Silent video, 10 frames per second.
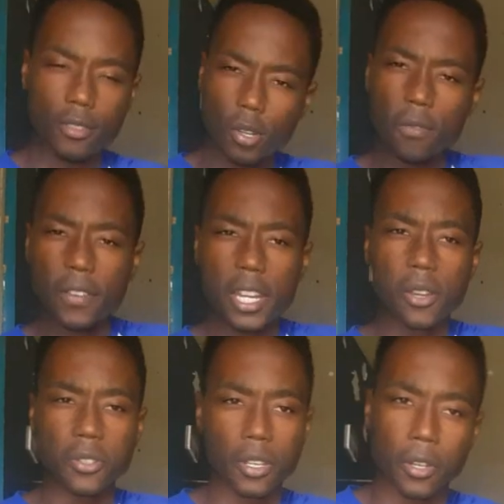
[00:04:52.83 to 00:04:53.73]
two
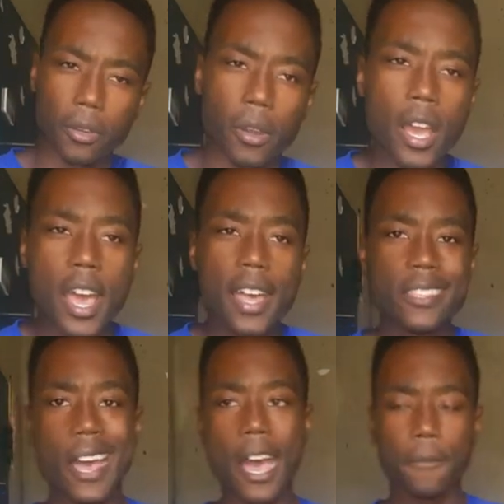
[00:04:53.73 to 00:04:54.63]
videos ago.
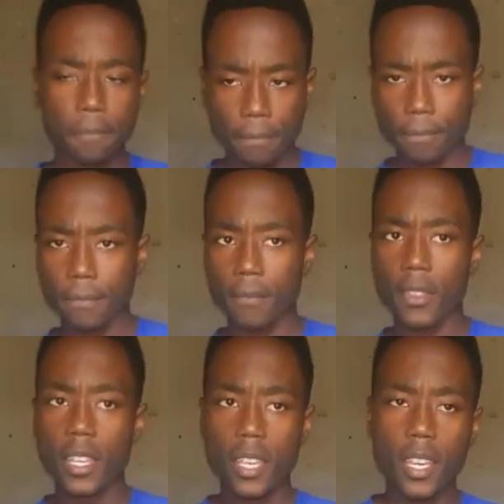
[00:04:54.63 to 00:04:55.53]
That
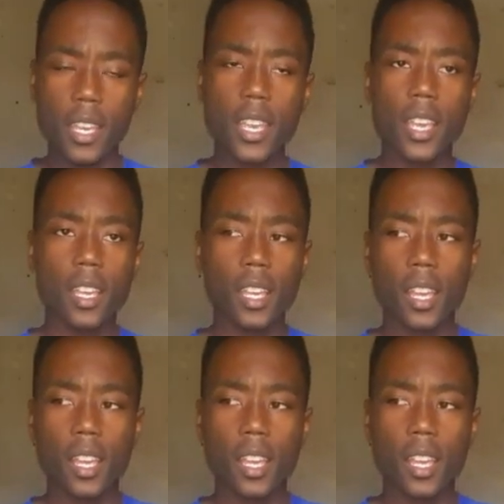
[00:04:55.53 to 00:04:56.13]
he